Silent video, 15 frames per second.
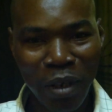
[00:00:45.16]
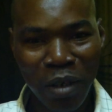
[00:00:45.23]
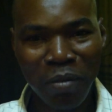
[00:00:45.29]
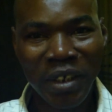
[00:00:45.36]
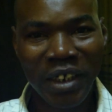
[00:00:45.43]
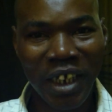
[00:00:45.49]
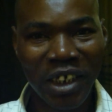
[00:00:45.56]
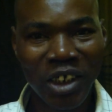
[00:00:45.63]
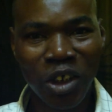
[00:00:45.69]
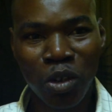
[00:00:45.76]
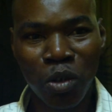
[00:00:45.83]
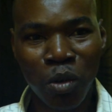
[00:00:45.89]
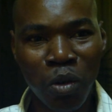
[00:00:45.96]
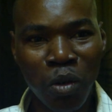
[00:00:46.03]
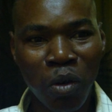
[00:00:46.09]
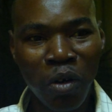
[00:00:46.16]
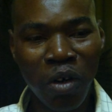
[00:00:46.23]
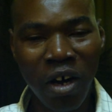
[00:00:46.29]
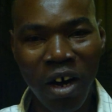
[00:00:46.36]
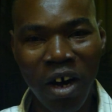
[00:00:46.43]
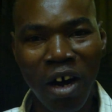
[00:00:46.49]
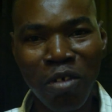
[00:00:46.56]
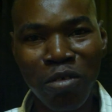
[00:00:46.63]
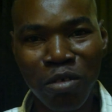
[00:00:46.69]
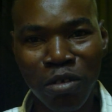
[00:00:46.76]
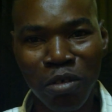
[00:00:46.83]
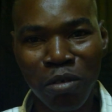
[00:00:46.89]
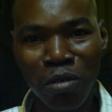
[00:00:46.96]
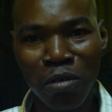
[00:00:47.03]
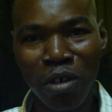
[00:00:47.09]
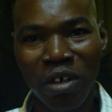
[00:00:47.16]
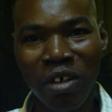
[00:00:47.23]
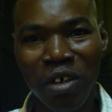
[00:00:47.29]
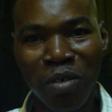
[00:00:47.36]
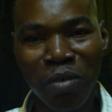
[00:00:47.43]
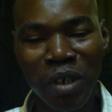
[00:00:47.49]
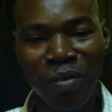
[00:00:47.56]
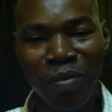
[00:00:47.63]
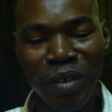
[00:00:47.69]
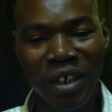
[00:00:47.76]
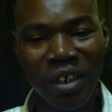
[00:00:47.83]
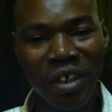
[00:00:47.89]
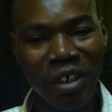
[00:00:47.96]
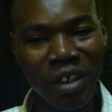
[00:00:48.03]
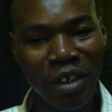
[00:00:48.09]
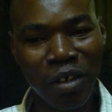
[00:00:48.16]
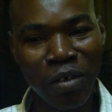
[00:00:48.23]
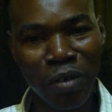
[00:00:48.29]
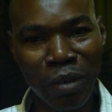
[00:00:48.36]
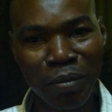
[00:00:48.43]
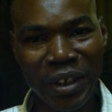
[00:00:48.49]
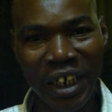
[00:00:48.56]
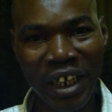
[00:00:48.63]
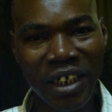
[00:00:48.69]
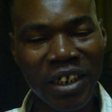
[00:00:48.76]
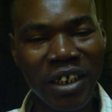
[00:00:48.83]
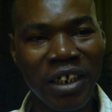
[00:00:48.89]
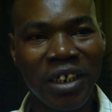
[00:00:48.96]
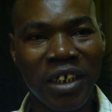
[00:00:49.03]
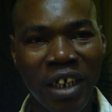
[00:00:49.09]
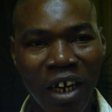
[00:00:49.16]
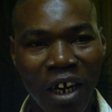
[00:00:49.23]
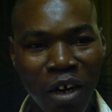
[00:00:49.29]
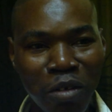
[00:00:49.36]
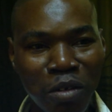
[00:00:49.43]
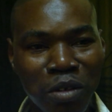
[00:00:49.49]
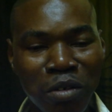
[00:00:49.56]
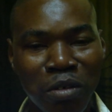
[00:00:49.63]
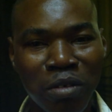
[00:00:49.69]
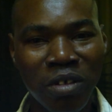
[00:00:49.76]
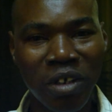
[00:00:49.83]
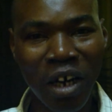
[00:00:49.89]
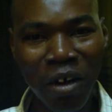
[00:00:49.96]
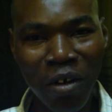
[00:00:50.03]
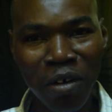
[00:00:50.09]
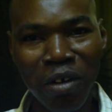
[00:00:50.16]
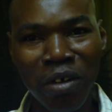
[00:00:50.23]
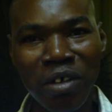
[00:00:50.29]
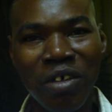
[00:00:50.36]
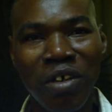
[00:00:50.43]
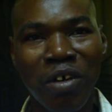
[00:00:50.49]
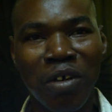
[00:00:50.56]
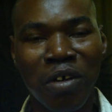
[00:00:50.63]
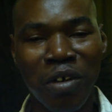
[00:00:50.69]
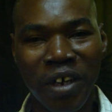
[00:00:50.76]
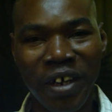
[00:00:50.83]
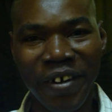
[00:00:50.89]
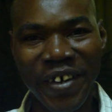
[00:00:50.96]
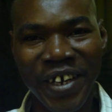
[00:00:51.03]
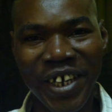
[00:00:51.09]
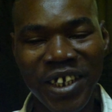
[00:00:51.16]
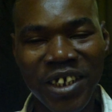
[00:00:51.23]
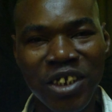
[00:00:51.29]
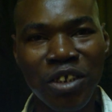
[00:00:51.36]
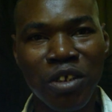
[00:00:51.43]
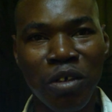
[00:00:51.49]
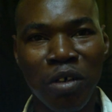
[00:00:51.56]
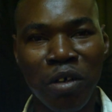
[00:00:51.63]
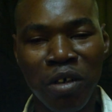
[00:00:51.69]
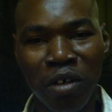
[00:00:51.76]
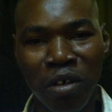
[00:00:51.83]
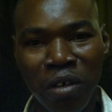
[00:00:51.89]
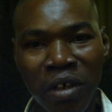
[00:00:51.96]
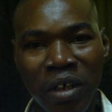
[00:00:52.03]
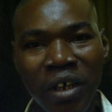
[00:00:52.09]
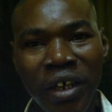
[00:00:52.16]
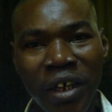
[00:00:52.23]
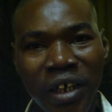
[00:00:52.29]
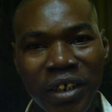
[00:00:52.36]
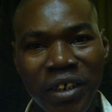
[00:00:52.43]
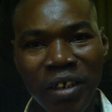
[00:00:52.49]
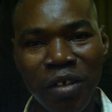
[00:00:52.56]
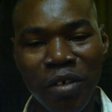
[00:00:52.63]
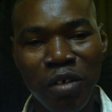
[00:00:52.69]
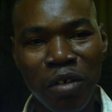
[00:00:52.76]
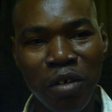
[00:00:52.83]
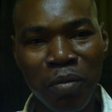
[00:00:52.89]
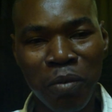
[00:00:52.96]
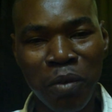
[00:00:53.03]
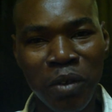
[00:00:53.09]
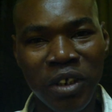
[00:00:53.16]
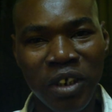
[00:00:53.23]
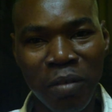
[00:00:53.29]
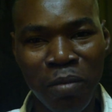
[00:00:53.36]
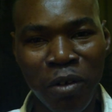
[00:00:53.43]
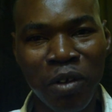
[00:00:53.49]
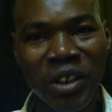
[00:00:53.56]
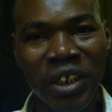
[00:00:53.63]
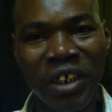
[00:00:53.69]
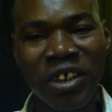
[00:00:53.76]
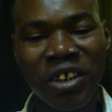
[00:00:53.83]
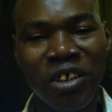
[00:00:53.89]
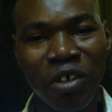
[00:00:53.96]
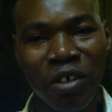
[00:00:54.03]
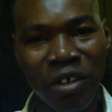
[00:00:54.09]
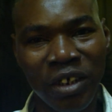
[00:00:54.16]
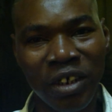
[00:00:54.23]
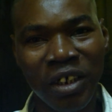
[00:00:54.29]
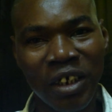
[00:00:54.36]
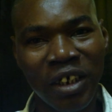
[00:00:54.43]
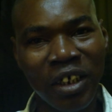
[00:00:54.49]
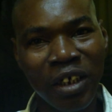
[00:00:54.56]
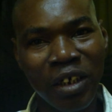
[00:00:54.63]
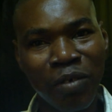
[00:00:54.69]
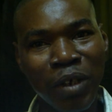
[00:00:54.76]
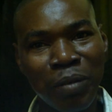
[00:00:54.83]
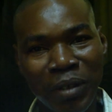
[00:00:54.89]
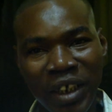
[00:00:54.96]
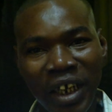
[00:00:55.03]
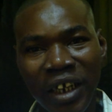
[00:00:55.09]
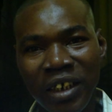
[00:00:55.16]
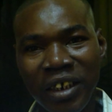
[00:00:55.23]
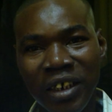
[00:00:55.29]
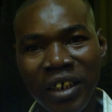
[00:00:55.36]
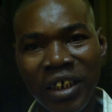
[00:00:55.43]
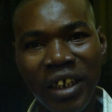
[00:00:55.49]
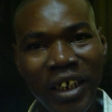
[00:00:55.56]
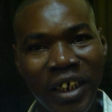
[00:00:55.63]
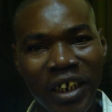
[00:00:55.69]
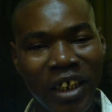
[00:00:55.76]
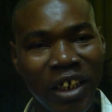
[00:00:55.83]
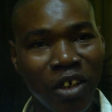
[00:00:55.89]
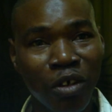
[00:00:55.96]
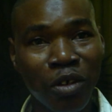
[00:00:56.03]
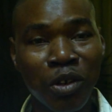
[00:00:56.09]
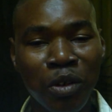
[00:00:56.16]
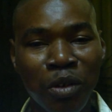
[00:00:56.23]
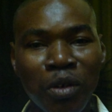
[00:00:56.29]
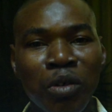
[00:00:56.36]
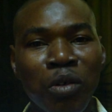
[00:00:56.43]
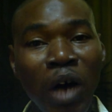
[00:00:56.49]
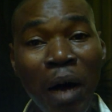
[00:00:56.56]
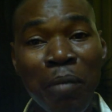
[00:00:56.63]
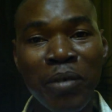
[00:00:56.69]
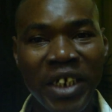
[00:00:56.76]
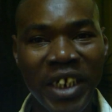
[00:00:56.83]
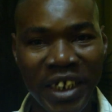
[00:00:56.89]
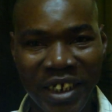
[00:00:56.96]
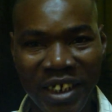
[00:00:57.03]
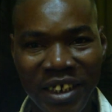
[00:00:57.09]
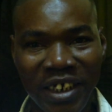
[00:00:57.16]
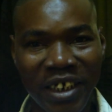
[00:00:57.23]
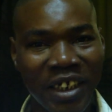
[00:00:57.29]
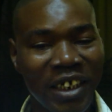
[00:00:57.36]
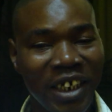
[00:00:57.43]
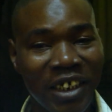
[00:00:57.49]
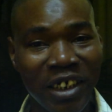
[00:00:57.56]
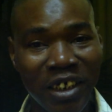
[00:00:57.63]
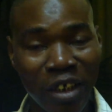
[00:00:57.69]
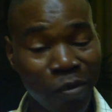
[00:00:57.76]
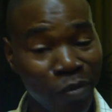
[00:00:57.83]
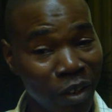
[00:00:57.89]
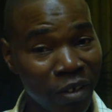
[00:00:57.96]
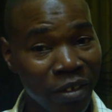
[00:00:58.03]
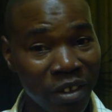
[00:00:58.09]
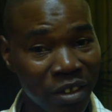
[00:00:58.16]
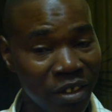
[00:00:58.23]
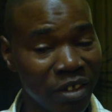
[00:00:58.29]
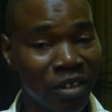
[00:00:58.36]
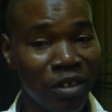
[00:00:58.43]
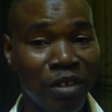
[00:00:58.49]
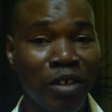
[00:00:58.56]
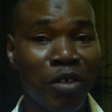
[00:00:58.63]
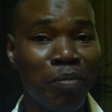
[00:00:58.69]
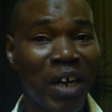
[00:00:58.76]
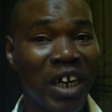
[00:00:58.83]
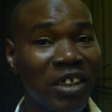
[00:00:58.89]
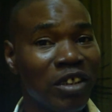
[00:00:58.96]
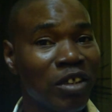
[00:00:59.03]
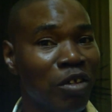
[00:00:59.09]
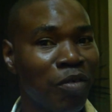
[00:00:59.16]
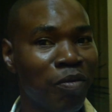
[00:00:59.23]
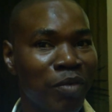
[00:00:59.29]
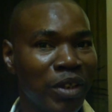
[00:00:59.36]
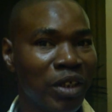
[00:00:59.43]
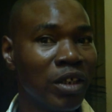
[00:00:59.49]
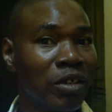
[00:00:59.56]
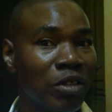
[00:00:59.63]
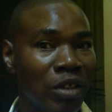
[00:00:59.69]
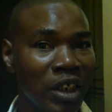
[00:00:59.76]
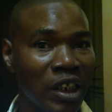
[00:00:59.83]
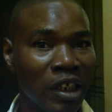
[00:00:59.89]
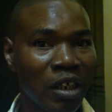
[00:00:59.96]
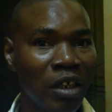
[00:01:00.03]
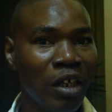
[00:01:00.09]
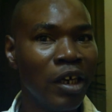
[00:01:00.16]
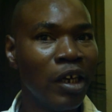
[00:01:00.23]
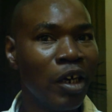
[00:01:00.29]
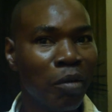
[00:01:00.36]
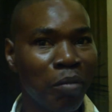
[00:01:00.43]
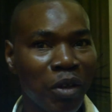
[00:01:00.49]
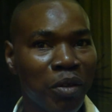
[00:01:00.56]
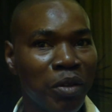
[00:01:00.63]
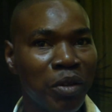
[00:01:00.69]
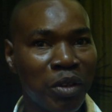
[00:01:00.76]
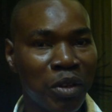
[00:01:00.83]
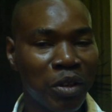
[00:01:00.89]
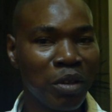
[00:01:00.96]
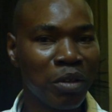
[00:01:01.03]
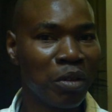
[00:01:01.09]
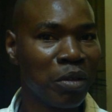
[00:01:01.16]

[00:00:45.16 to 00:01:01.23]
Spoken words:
permit us to know how to work with a website and how to download or create or put a project on the website, and also to update. And that is a very interesting part of the training, because